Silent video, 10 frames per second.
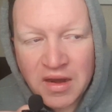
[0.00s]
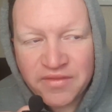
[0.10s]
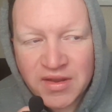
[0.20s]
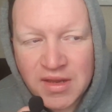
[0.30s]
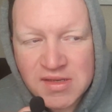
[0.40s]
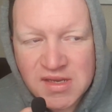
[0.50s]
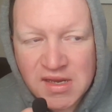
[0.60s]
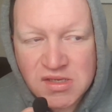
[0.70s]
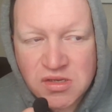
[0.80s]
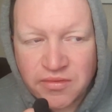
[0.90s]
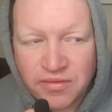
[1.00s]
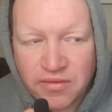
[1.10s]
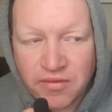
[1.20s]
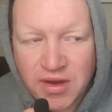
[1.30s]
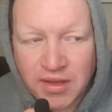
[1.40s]
And I think it says
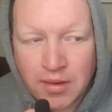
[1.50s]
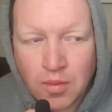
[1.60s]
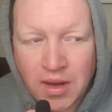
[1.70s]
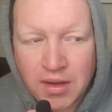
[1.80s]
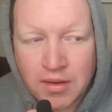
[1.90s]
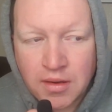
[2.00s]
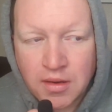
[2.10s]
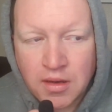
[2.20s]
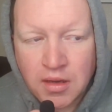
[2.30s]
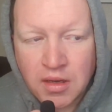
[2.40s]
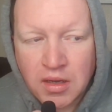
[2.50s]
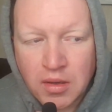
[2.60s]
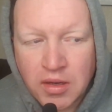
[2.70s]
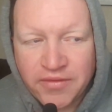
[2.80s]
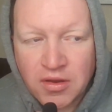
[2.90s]
something really when,
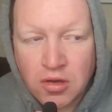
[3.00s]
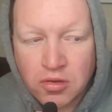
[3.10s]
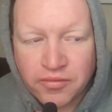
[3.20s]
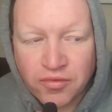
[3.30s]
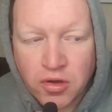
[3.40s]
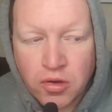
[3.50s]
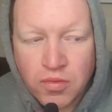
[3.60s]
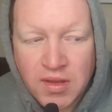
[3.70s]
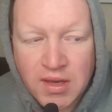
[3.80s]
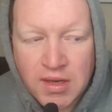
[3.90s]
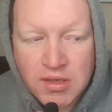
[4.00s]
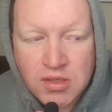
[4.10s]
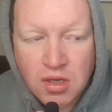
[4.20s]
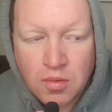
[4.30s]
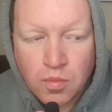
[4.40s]
if you look through the
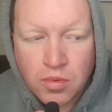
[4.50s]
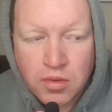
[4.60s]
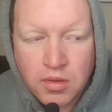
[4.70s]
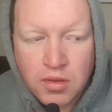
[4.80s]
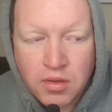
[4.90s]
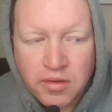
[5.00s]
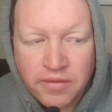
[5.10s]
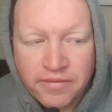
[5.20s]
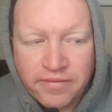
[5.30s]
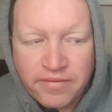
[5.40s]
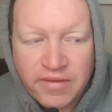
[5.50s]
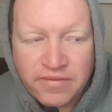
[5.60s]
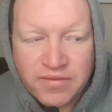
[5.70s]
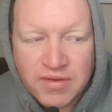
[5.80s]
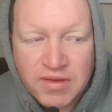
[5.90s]
top
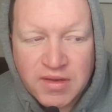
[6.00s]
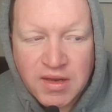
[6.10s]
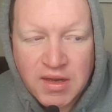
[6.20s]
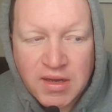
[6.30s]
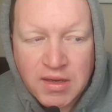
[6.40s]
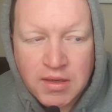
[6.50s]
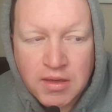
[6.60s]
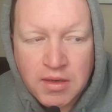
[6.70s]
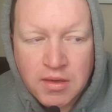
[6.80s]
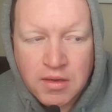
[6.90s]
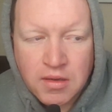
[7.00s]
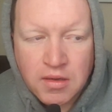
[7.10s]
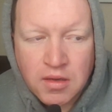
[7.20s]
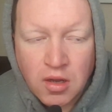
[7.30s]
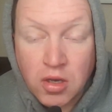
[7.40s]
15
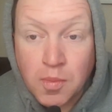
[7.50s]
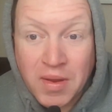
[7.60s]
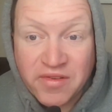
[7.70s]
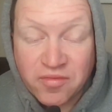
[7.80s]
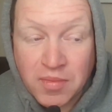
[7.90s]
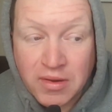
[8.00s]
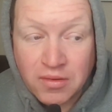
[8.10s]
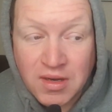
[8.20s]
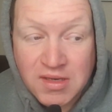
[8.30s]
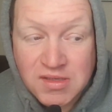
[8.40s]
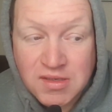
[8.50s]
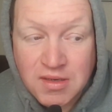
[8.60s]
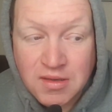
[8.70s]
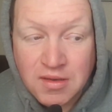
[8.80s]
on the pound for pound list,